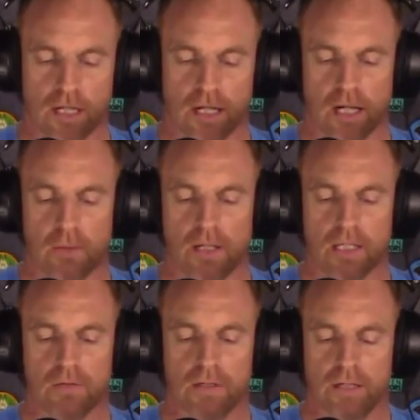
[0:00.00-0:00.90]
How
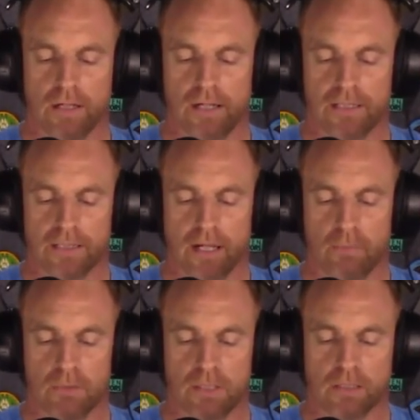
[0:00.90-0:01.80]
accurate is it
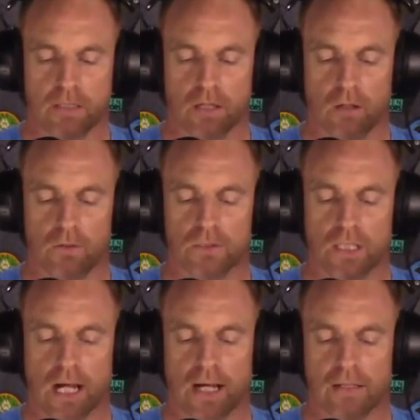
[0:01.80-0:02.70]
at predicting those,
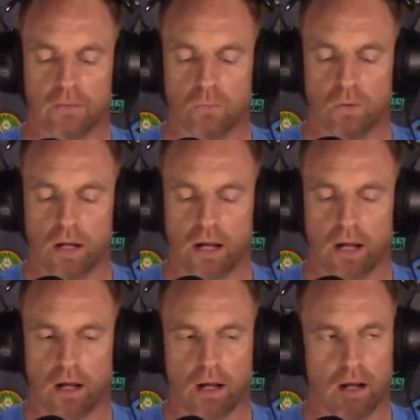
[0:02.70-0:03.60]
and
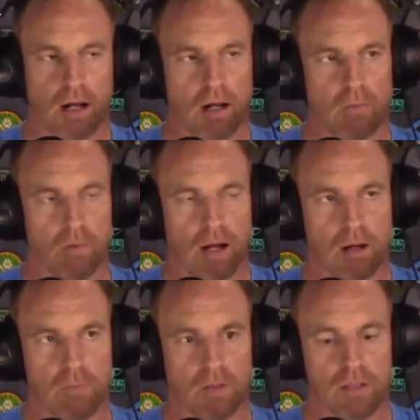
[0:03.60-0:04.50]

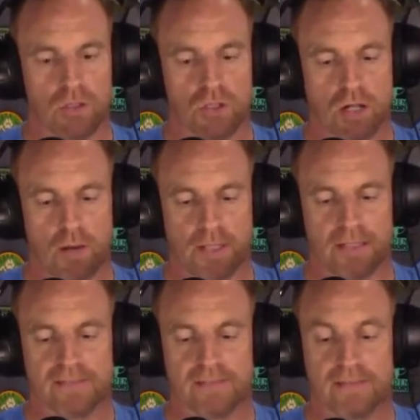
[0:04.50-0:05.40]
how
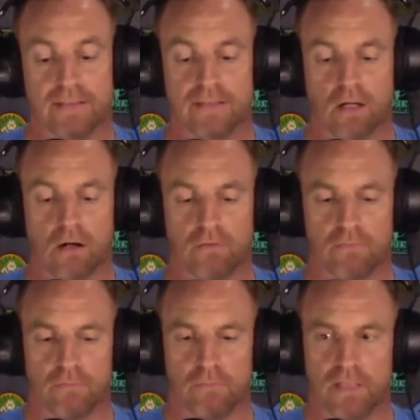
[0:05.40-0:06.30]
many instances
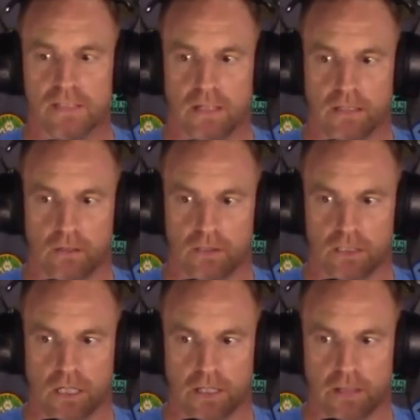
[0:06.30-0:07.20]
of
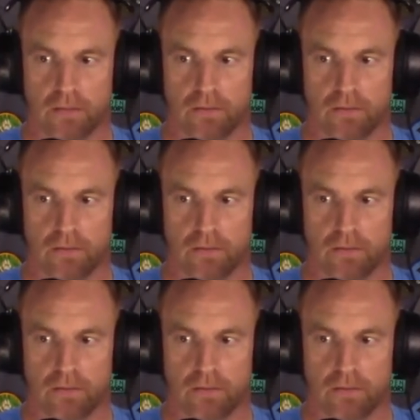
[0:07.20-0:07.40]
misdiagnosis are there?